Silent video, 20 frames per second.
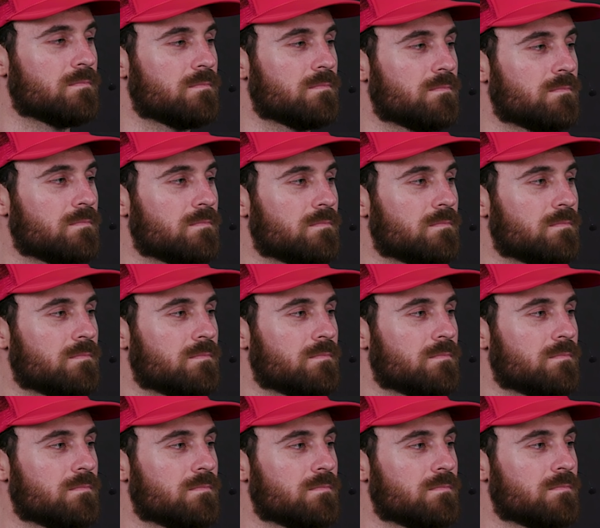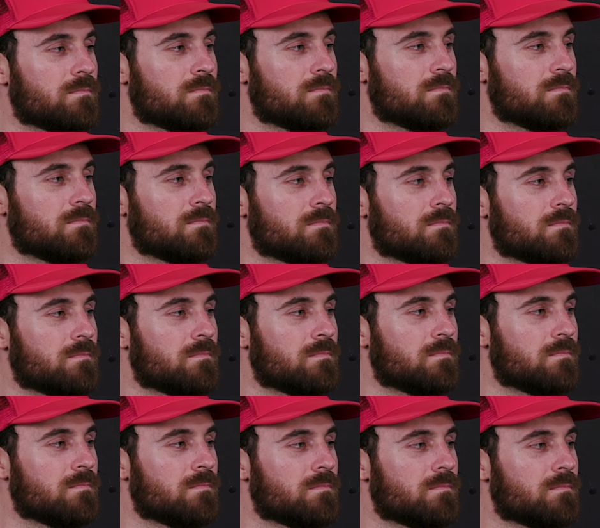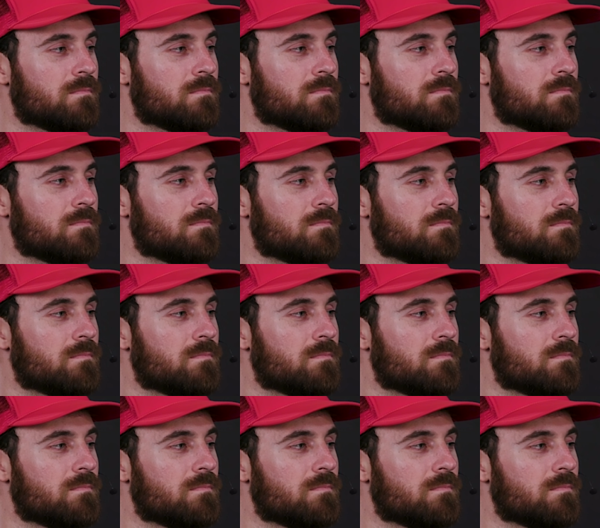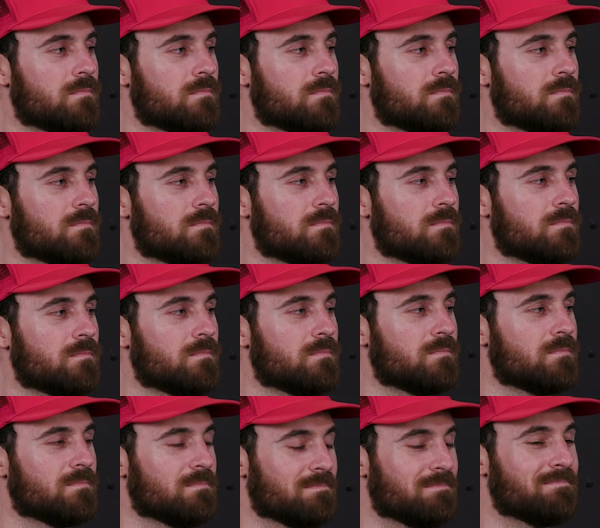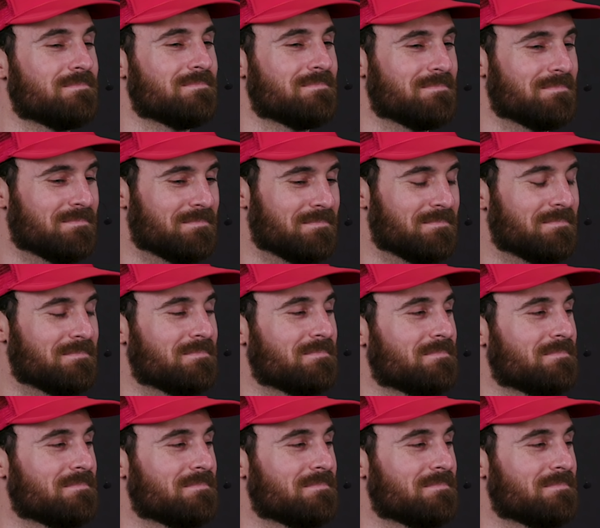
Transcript: (not speaking)